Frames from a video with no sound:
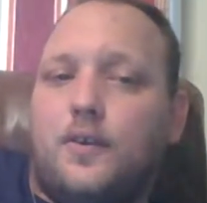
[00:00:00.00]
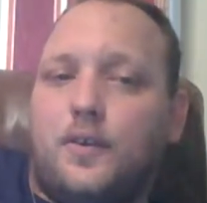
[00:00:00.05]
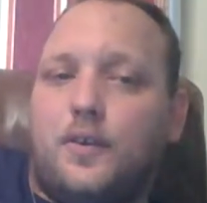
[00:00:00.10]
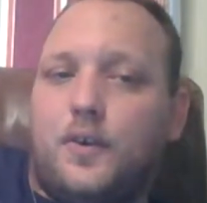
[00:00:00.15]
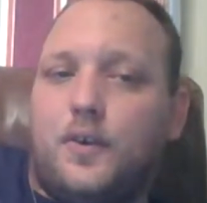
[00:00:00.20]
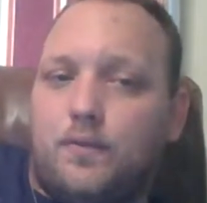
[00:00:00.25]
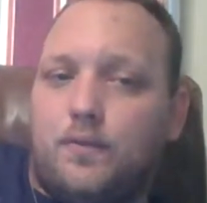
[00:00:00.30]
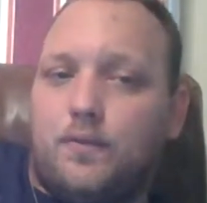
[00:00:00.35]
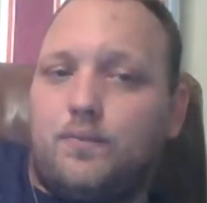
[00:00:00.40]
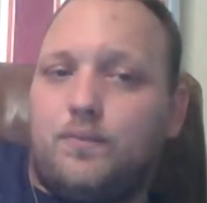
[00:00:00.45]

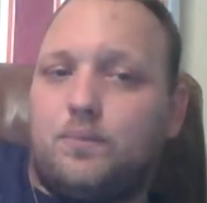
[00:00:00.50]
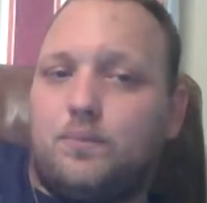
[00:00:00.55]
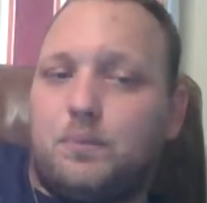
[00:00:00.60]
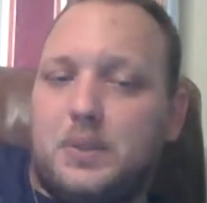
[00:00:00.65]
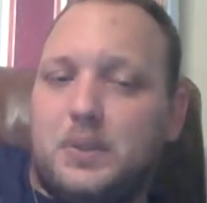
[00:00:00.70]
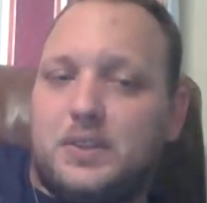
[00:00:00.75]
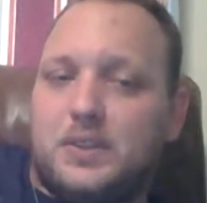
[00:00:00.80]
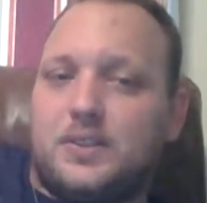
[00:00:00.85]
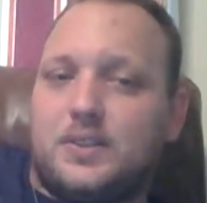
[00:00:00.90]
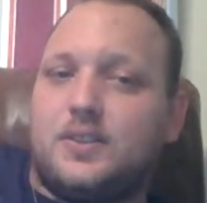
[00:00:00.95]
of
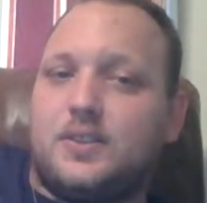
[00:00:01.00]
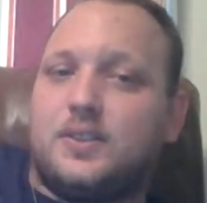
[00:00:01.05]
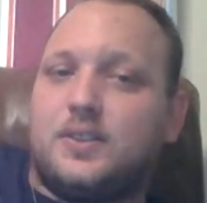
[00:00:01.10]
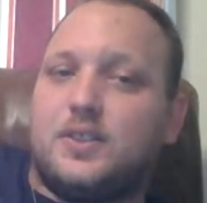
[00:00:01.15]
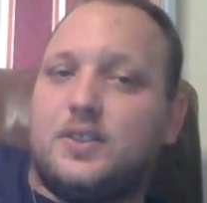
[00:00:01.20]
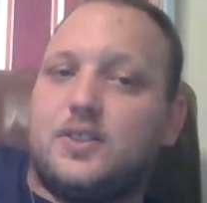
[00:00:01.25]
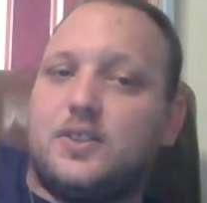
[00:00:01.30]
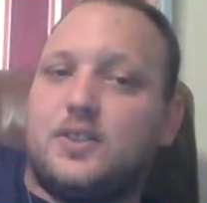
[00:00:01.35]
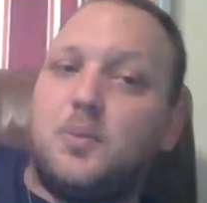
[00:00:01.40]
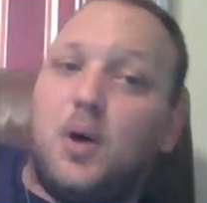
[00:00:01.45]

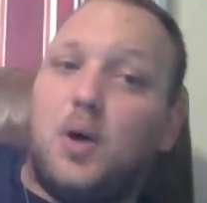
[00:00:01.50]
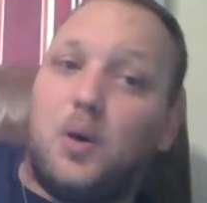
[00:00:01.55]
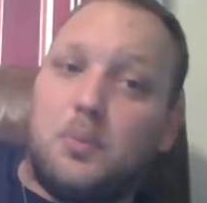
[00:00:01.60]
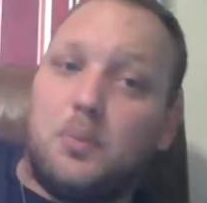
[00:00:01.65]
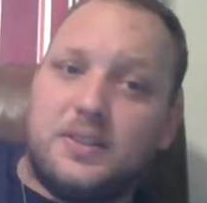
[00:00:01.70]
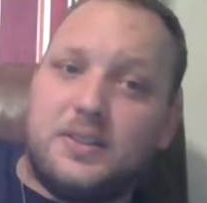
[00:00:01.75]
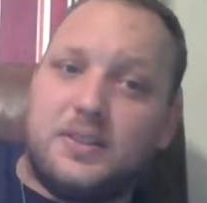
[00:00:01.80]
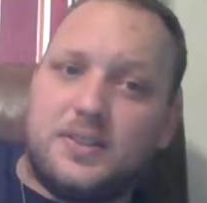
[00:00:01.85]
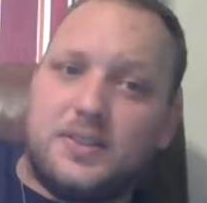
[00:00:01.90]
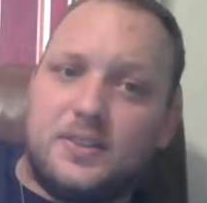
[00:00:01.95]
businesses, small
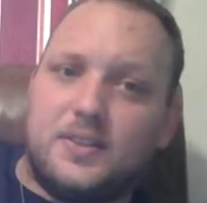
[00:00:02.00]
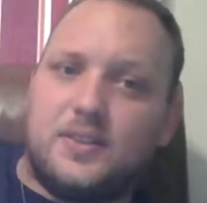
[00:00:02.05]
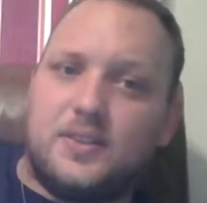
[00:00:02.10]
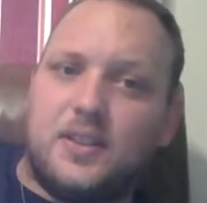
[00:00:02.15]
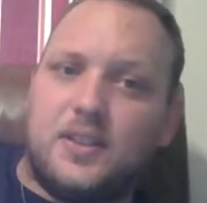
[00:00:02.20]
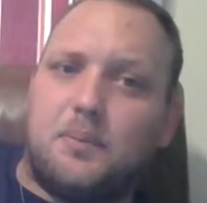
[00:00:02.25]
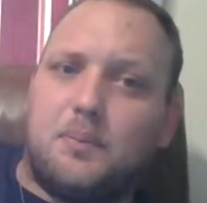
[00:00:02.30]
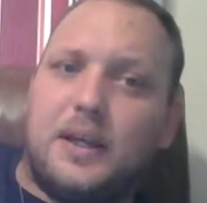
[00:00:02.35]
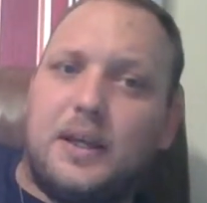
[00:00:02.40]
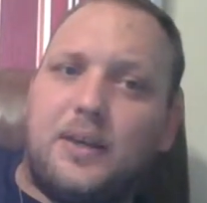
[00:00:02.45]
businesses
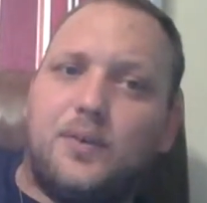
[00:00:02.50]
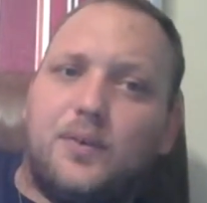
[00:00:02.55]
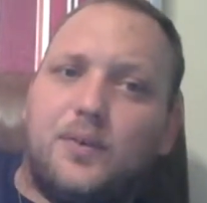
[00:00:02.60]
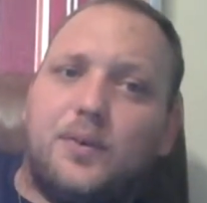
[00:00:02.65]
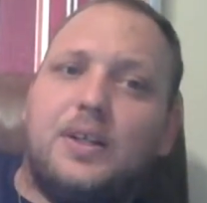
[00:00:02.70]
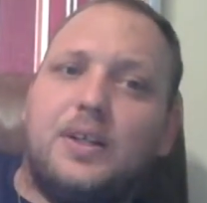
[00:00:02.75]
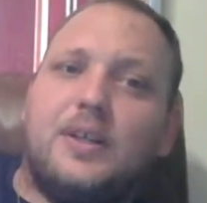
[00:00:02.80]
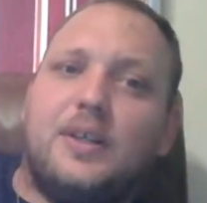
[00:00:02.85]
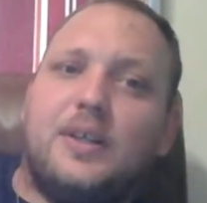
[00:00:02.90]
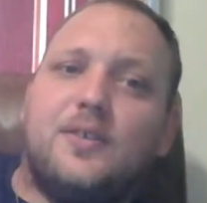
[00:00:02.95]
like
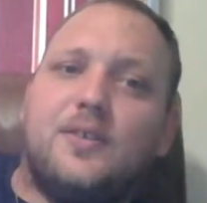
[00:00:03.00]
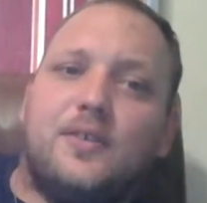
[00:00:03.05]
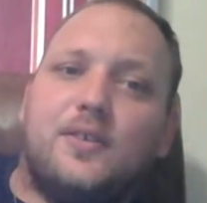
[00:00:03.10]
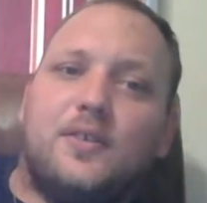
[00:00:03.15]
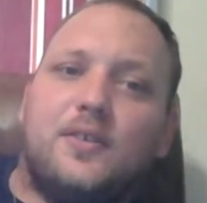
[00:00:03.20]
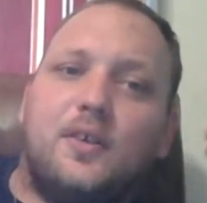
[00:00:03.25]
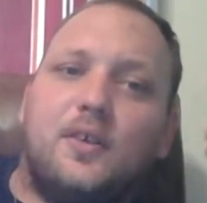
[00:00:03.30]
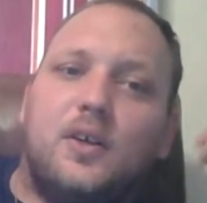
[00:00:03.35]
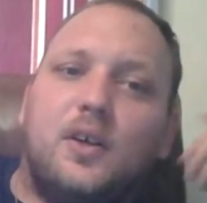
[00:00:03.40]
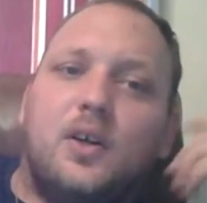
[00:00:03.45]
bakeries and
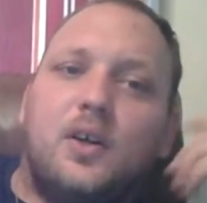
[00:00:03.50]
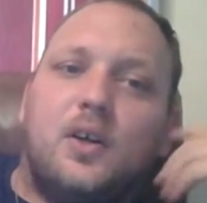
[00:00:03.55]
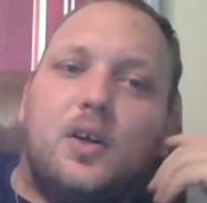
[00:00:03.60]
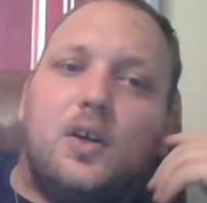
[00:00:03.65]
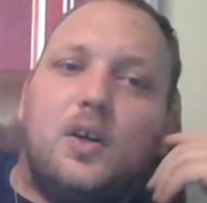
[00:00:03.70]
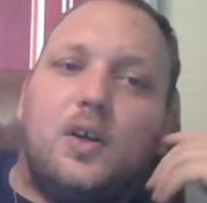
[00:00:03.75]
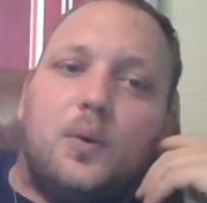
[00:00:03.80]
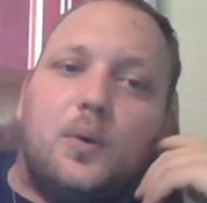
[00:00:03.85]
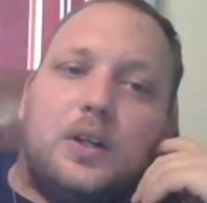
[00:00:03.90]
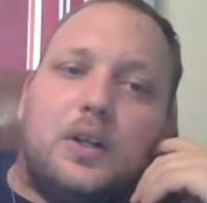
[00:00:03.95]

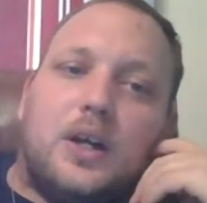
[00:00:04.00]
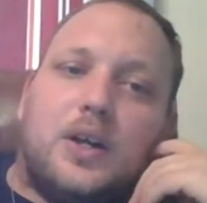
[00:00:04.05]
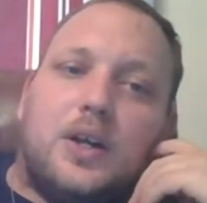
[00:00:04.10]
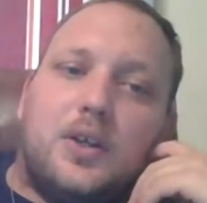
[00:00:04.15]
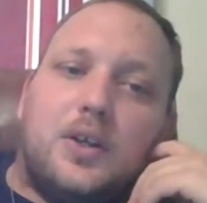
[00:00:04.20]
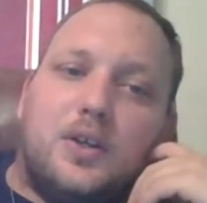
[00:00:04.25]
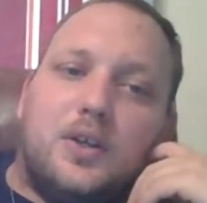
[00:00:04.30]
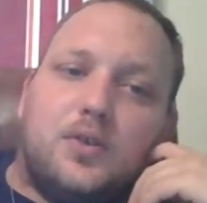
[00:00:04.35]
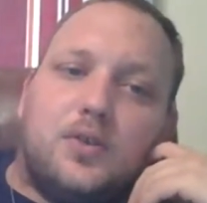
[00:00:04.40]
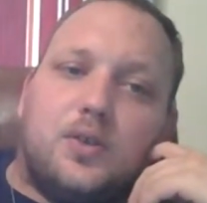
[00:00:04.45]
whatnot,
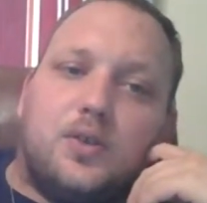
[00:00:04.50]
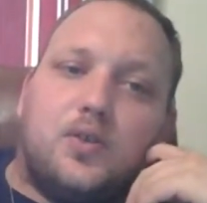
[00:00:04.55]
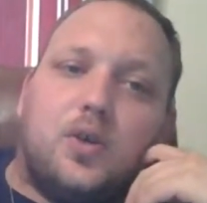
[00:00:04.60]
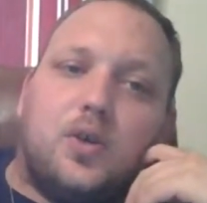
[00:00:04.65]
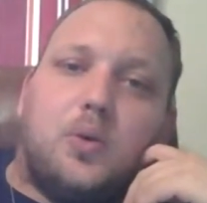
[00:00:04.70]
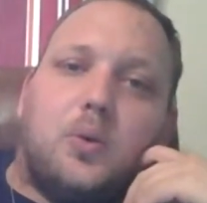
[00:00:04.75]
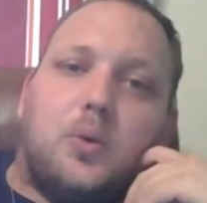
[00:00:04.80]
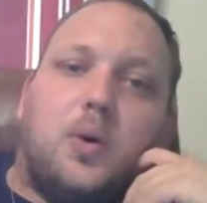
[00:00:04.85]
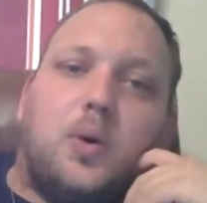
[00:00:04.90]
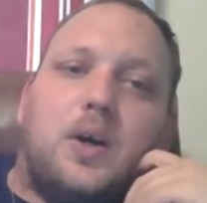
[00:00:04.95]
using
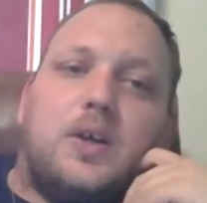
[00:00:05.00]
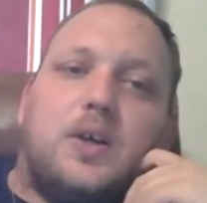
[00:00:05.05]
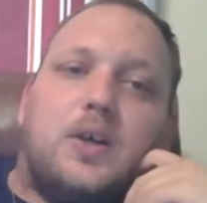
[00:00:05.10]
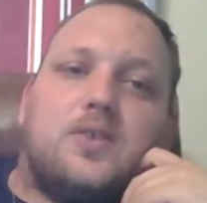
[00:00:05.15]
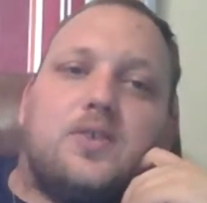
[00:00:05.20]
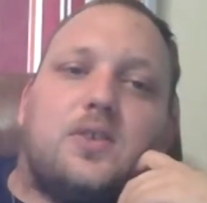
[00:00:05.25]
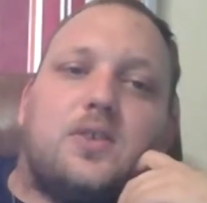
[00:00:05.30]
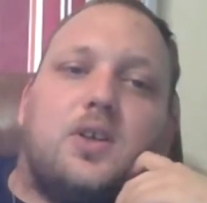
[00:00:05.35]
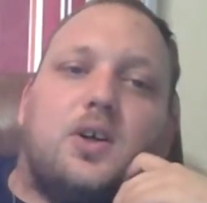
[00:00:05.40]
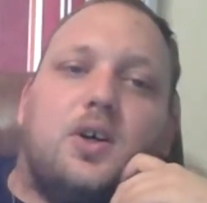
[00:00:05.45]
Chrome
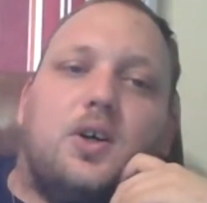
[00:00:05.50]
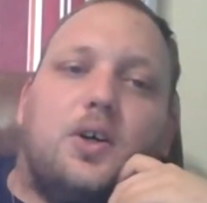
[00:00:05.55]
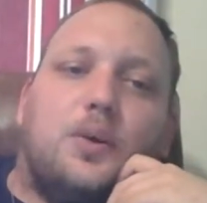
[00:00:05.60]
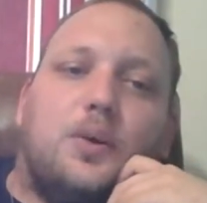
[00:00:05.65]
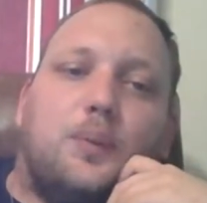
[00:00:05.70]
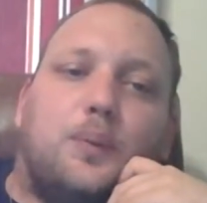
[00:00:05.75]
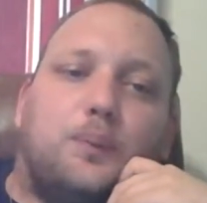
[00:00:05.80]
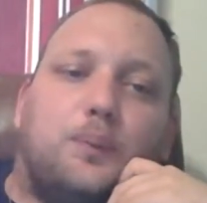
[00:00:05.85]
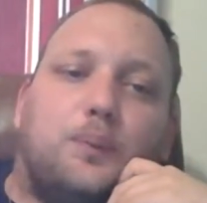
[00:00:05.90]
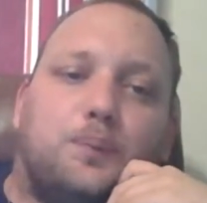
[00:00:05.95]
OS
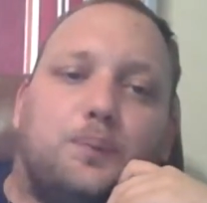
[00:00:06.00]
and